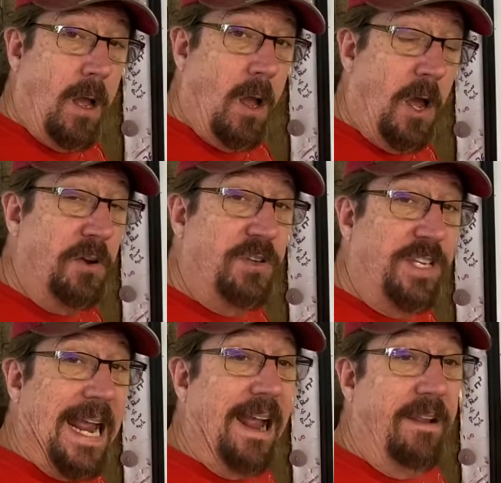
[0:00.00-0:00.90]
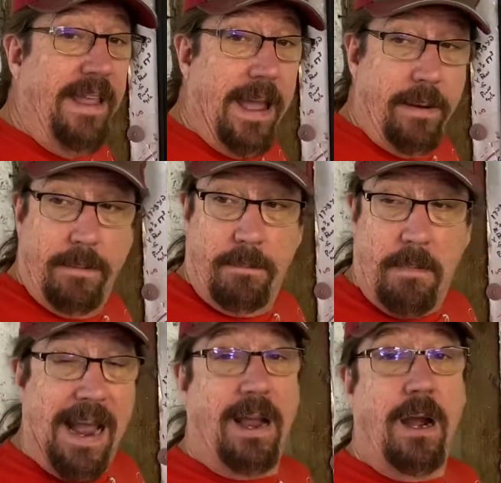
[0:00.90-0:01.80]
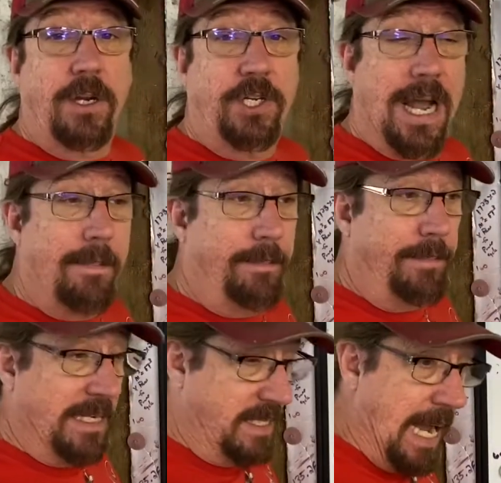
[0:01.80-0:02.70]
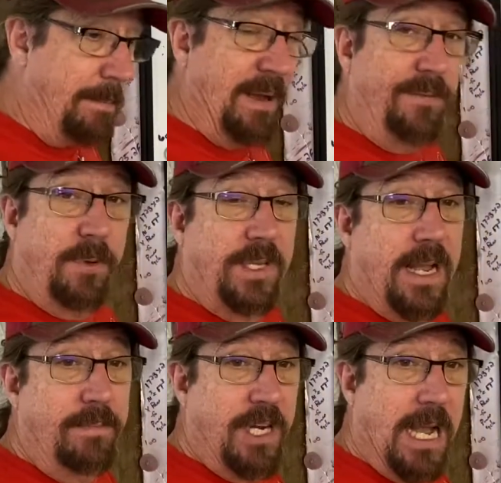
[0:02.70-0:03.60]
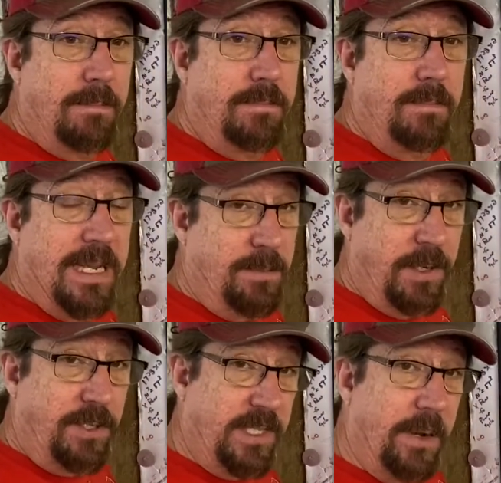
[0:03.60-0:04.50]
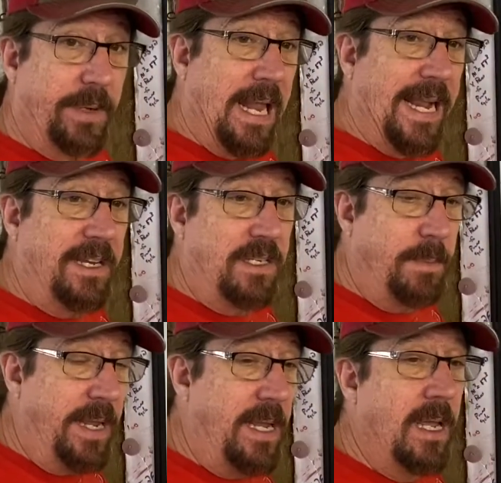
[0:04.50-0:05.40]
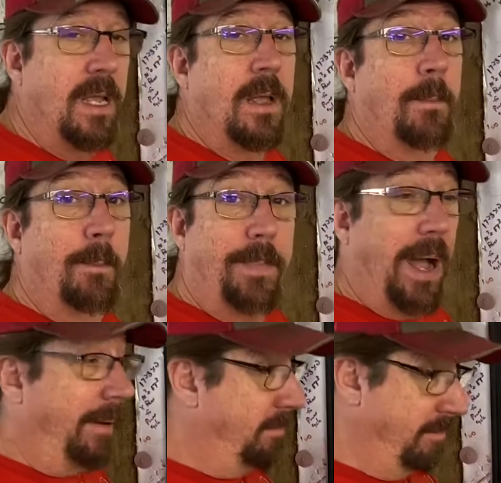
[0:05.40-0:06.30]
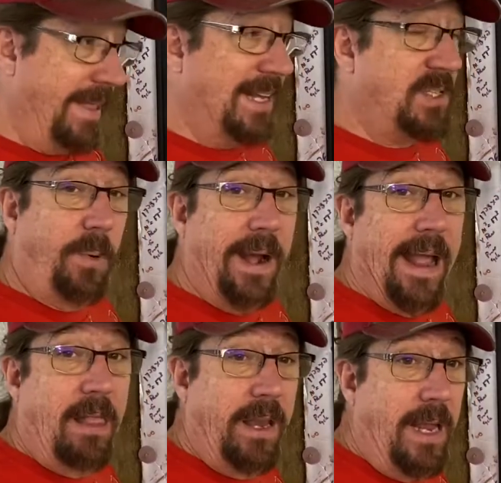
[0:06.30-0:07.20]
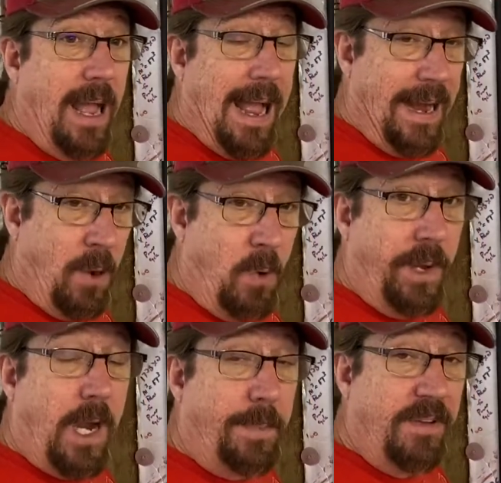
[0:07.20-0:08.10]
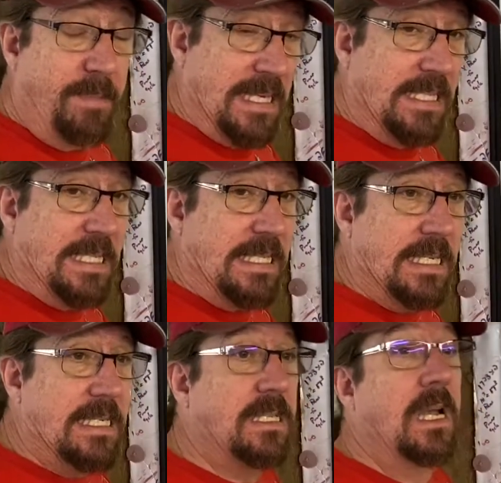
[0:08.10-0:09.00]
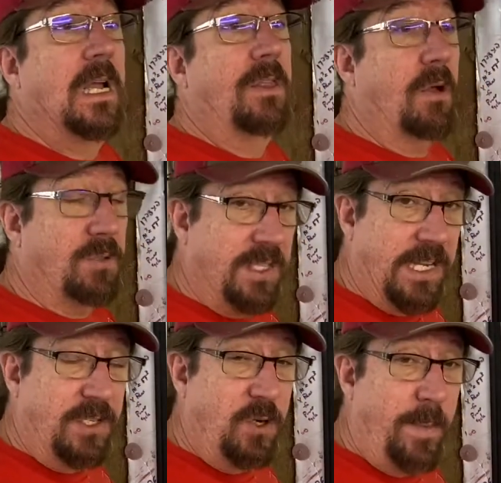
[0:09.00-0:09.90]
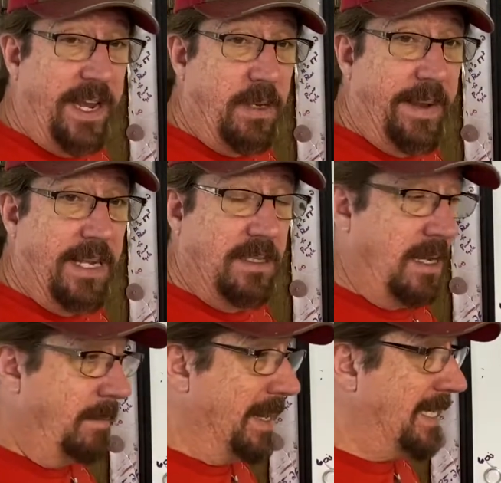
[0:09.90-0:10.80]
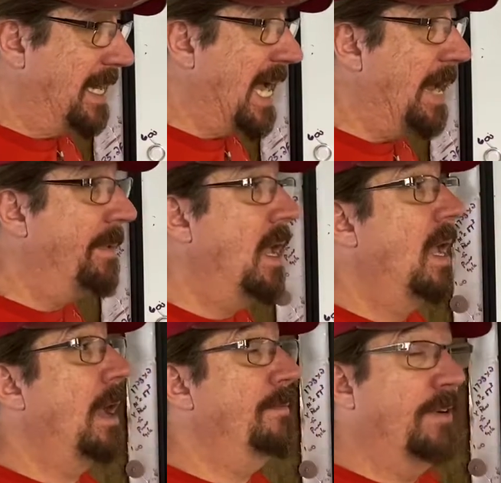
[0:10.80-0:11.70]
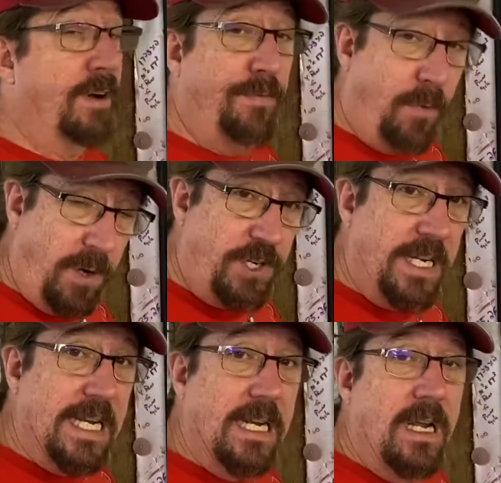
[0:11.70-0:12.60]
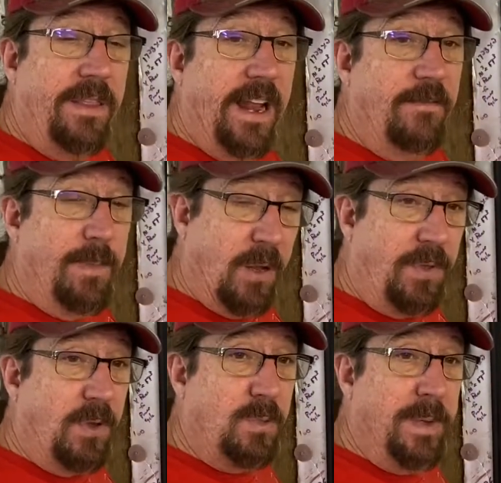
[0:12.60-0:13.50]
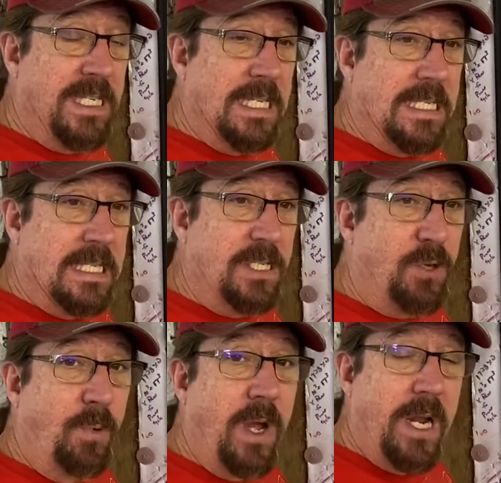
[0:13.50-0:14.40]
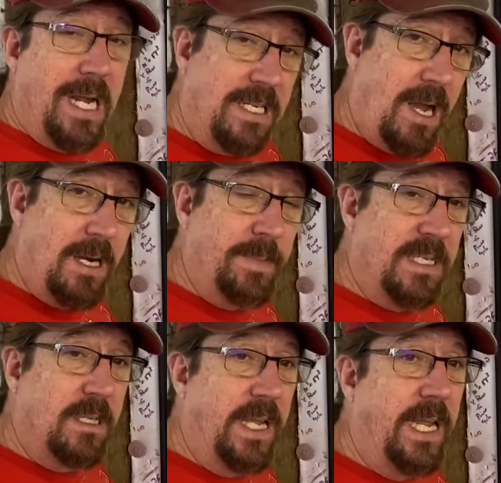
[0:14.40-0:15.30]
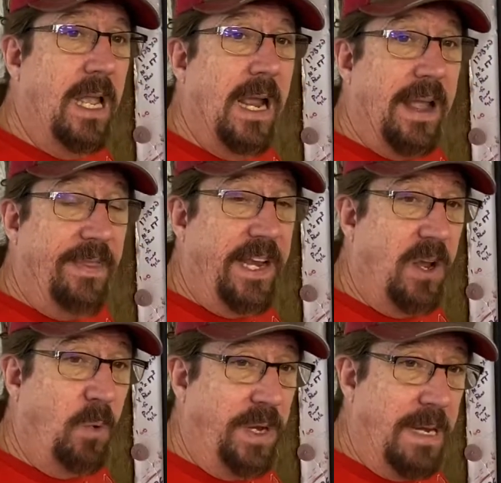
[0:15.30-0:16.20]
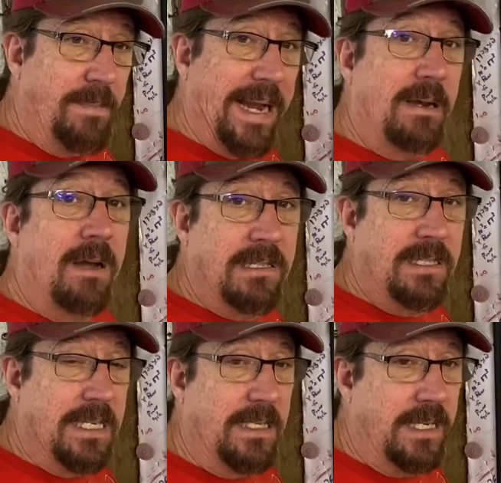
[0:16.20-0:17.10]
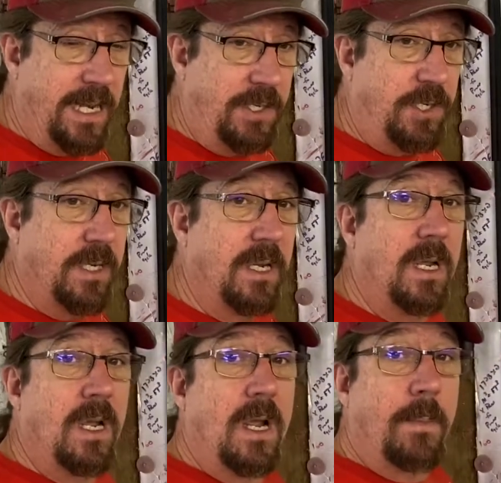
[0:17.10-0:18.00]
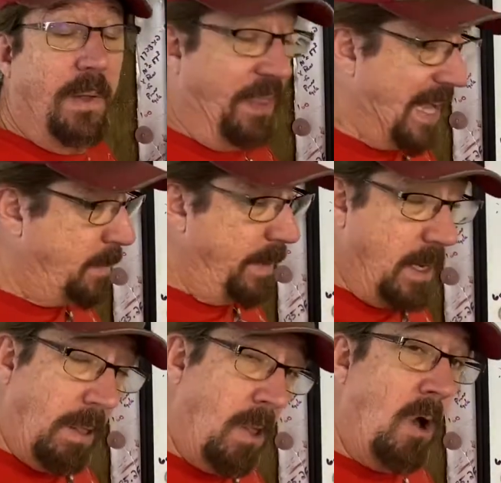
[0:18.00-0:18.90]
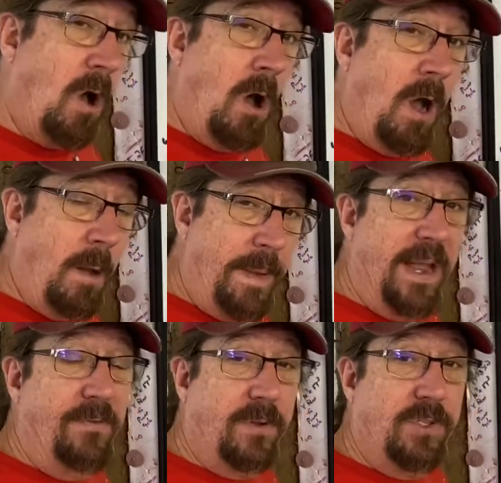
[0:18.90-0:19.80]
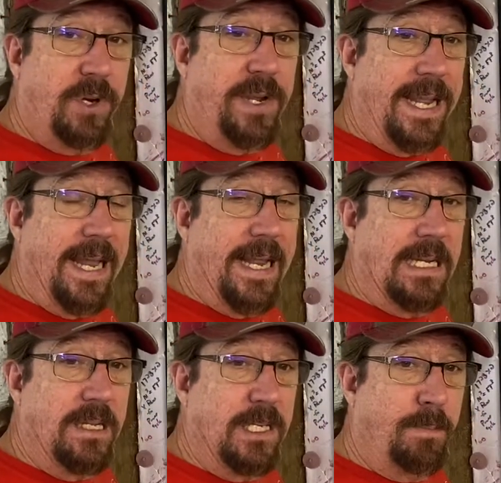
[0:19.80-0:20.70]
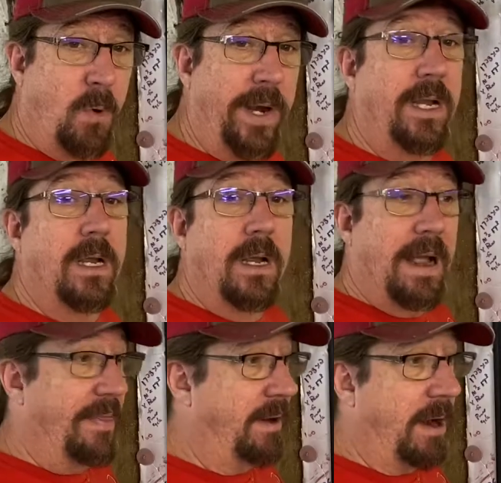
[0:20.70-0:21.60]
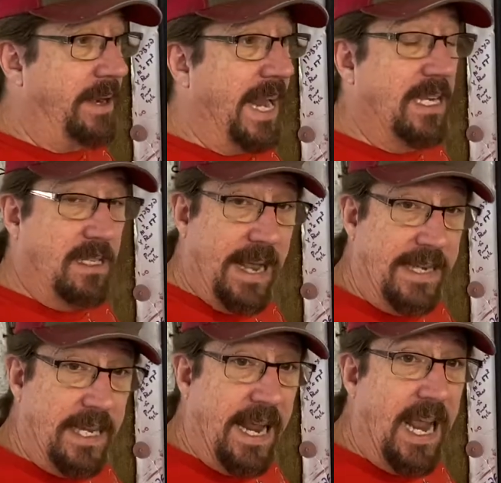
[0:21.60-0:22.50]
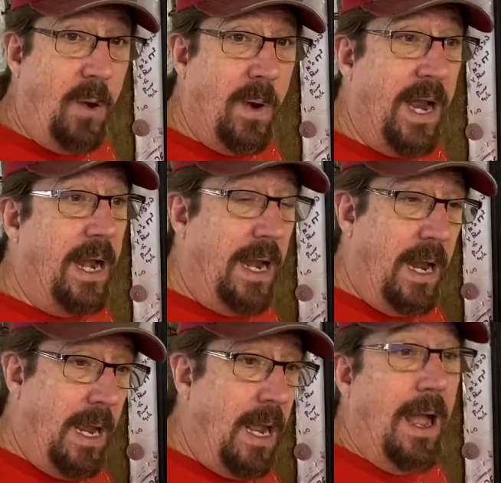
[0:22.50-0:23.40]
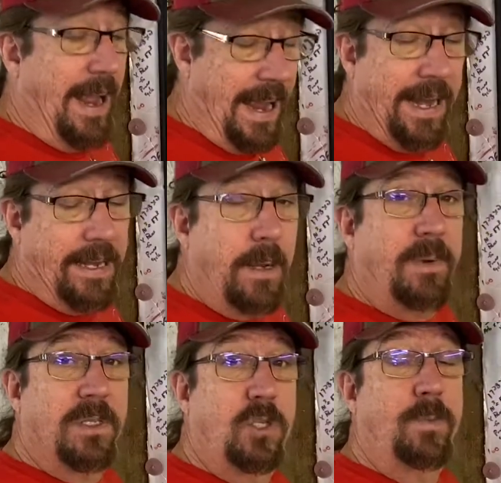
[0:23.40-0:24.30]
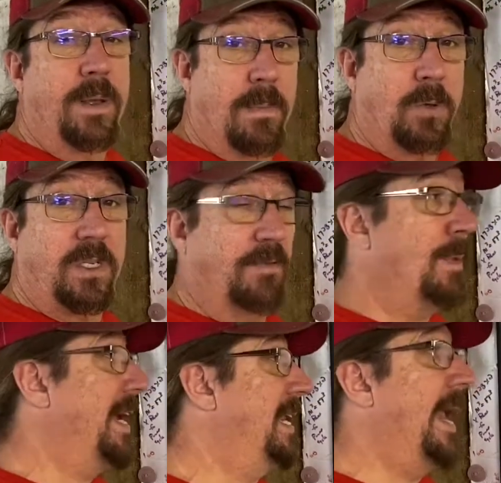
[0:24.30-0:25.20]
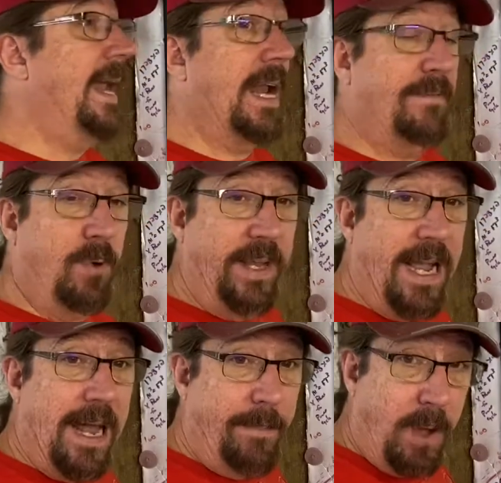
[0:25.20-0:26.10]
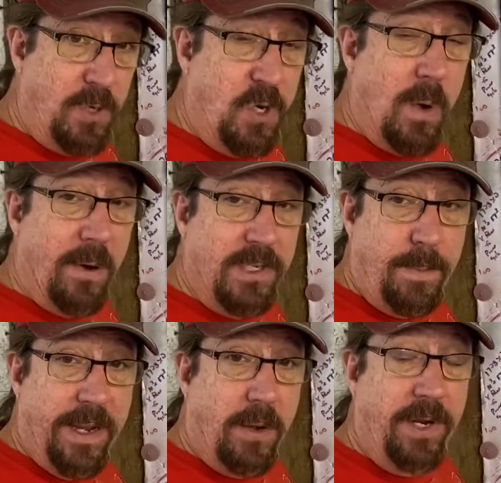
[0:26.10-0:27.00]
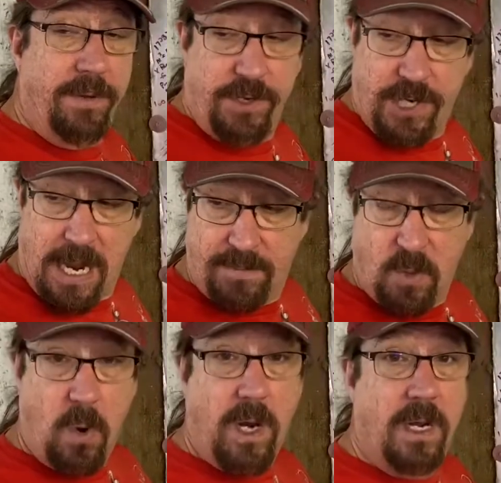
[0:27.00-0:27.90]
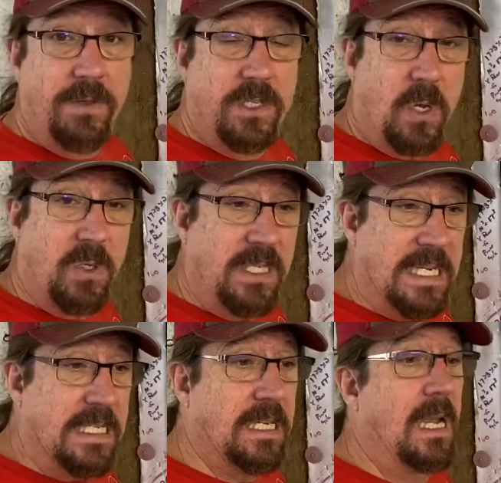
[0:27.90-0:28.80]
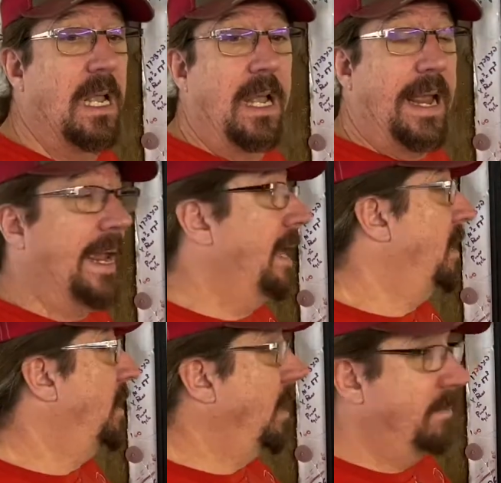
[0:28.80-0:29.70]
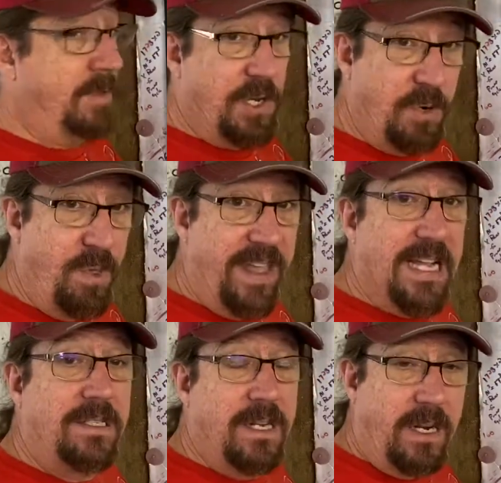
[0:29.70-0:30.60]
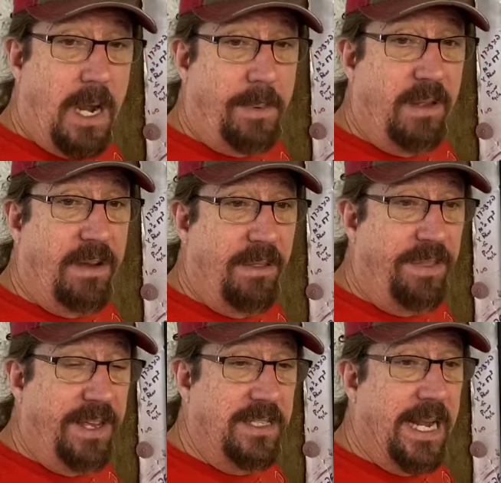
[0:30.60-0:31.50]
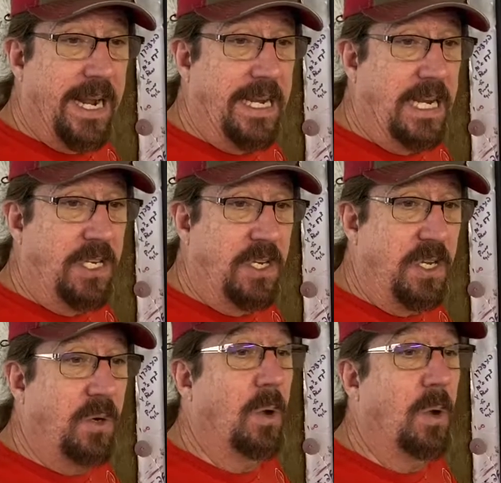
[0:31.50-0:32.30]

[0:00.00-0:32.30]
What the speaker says: Understand that My car shop is not my full-time job as much as I would like it to be, but that's a reality. I own a couple of businesses. Those things do make demands on my time. I'm very fortunate that I've built those businesses to run autonomously and don't need my constant attention. But that's been a long, painful journey getting to this point. And there are days like today when it ended up consuming most of my day, and I've only got about 2 hours to be out here in the shop to work on the Solstice and to do this and a couple of other things that I need to do.